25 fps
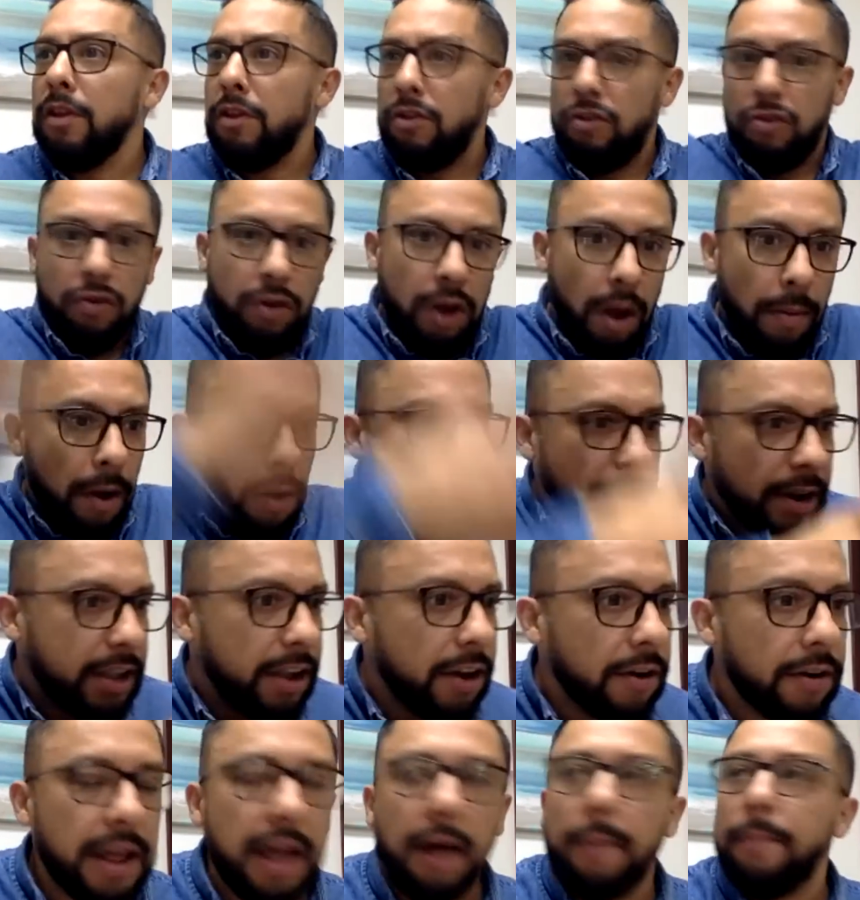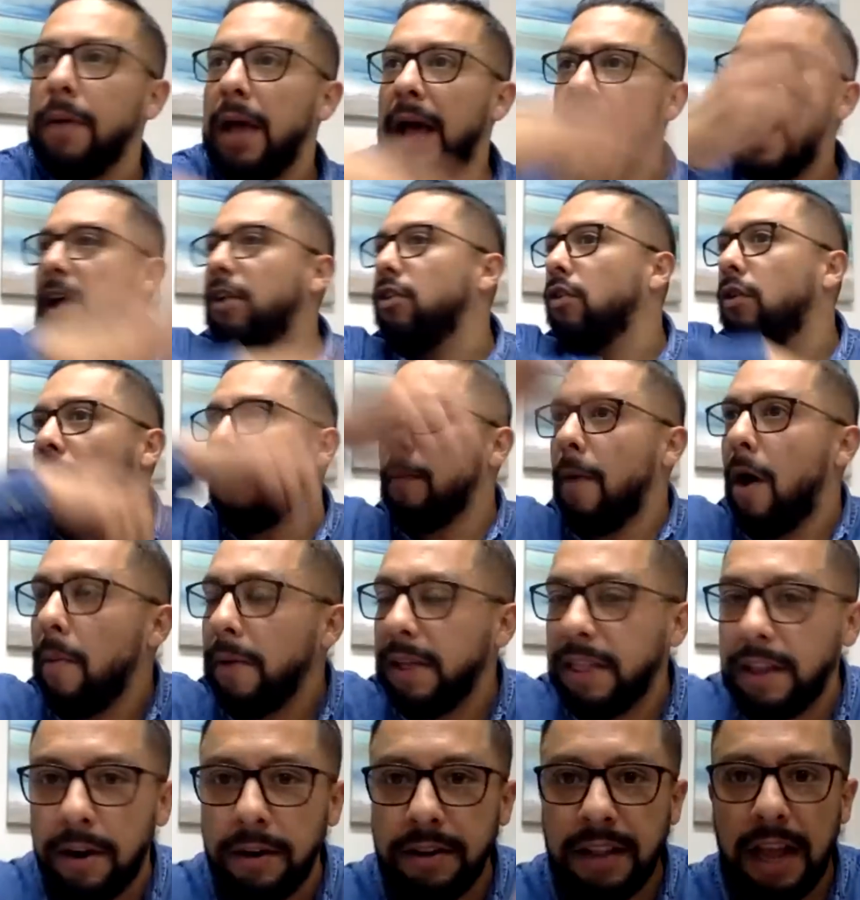You come over here and help. You come
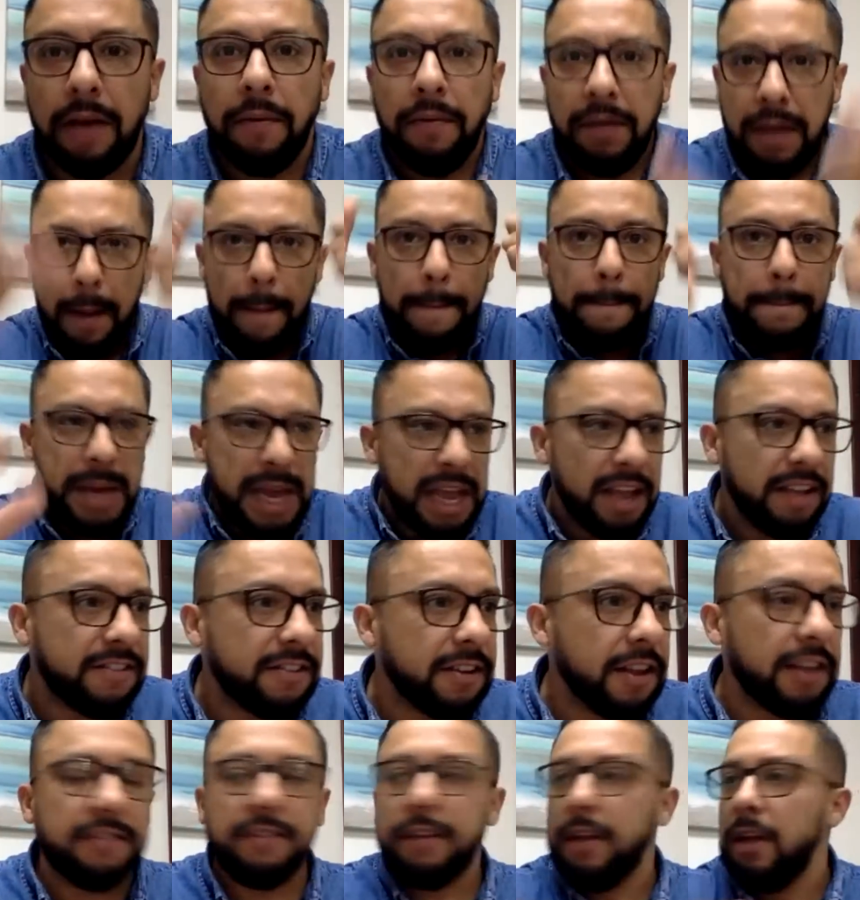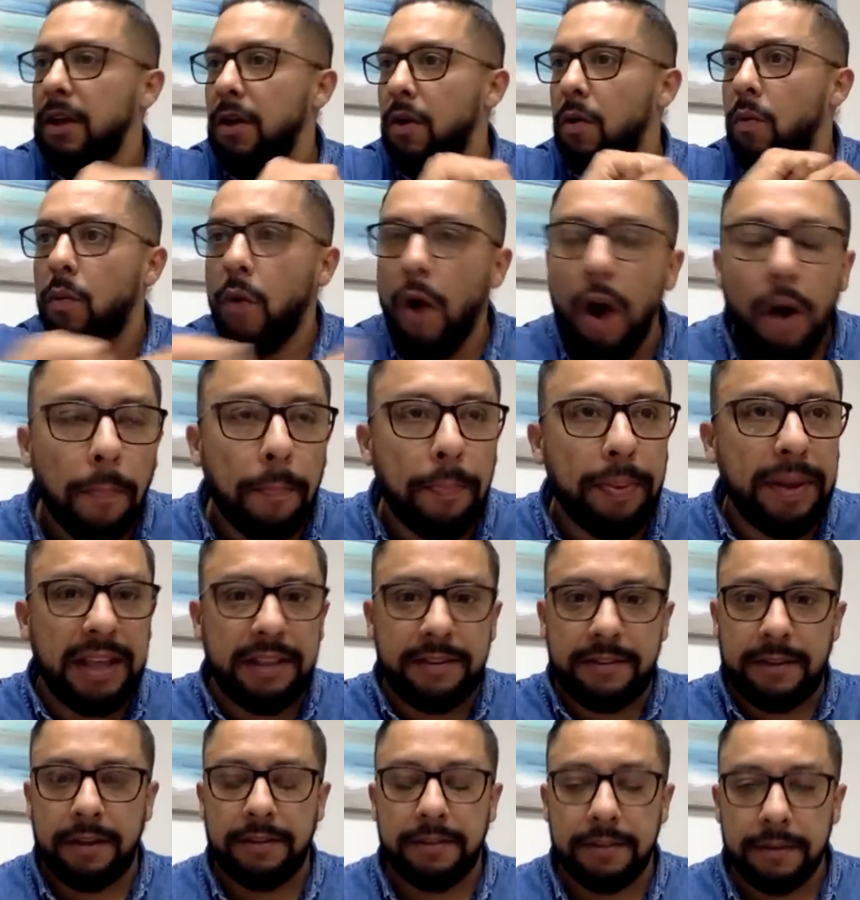over there and help. Pieces, work
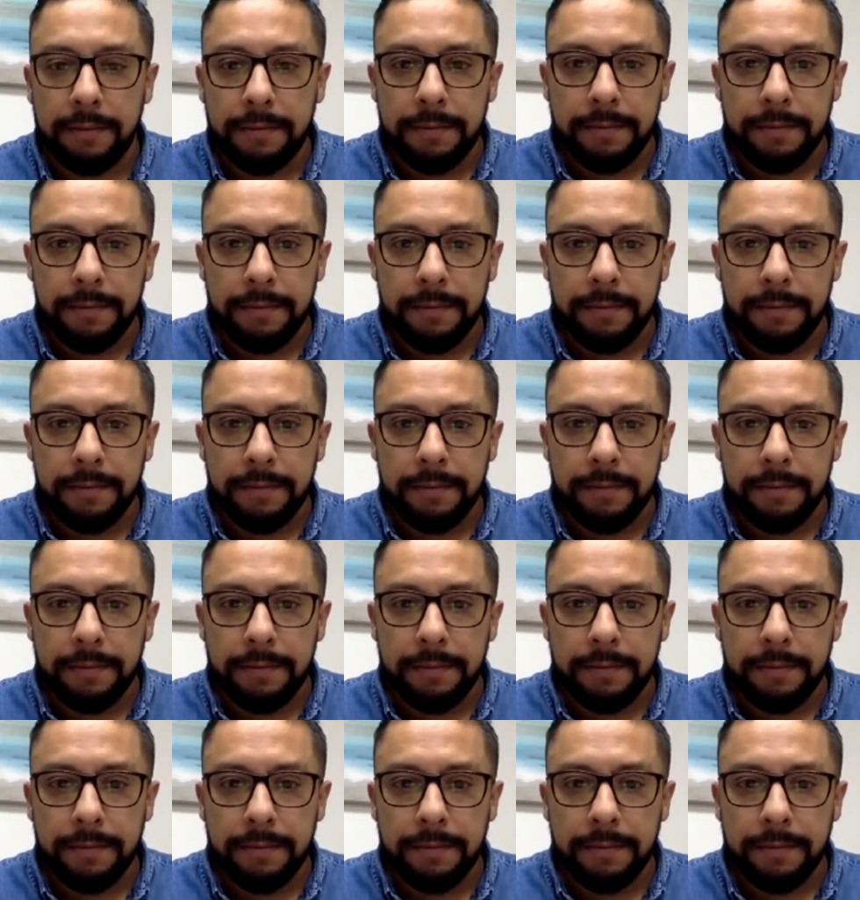pieces.